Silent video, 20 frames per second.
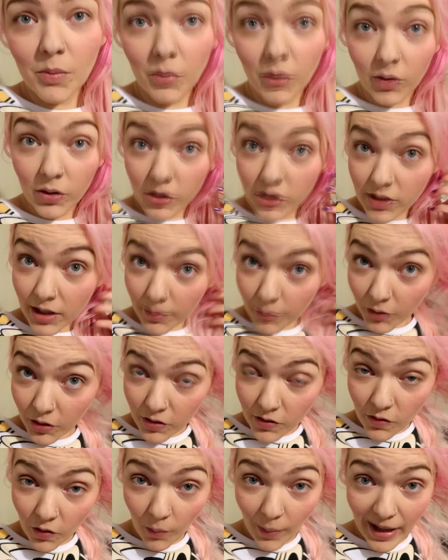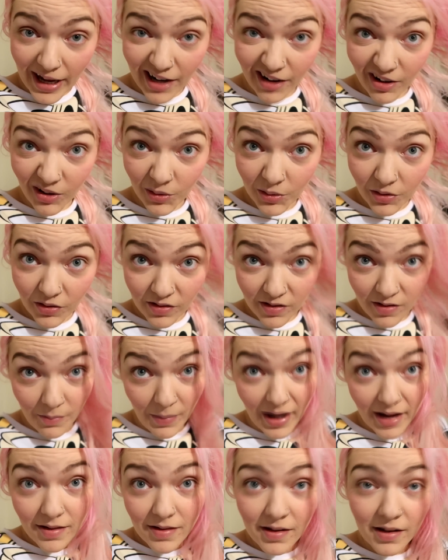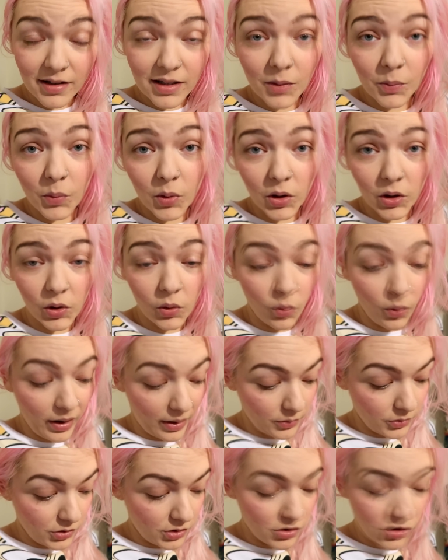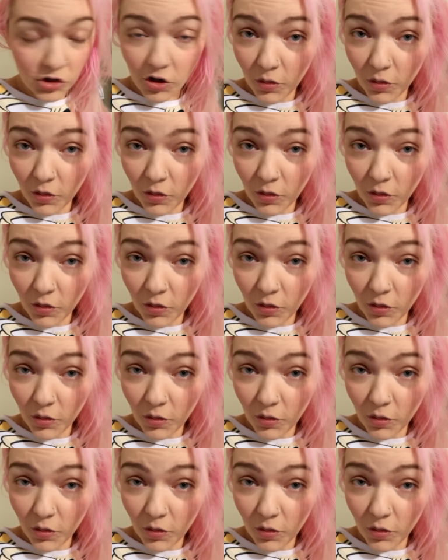But I'm going to sort my hair out because it's a mess, and then we're going to go out to the